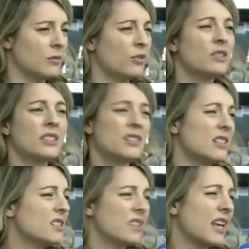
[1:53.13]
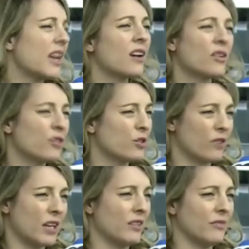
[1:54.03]
Putin needs to get out of
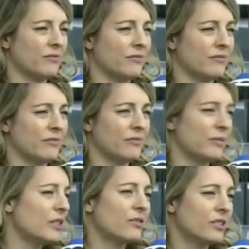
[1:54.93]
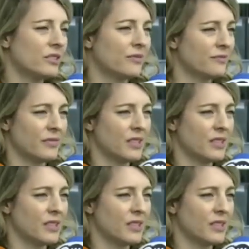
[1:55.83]
Ukraine, period.